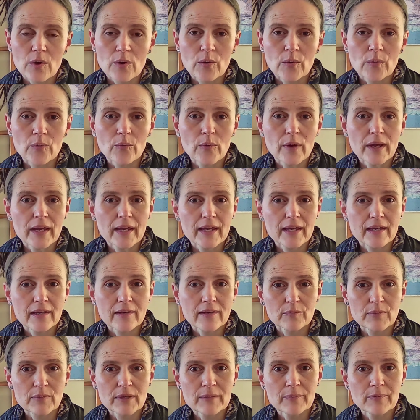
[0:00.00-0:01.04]
where
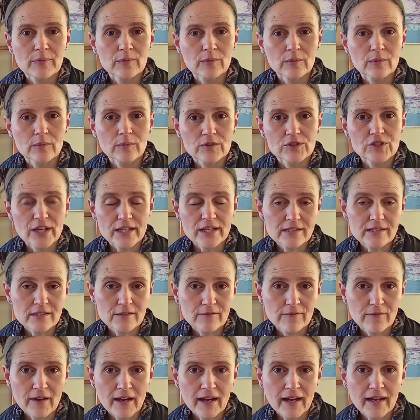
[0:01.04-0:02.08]
people
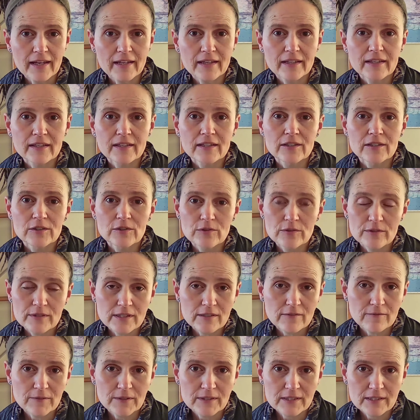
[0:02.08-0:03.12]
justify
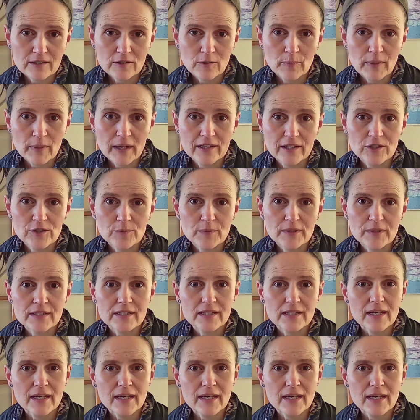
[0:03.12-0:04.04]
using physical punishment.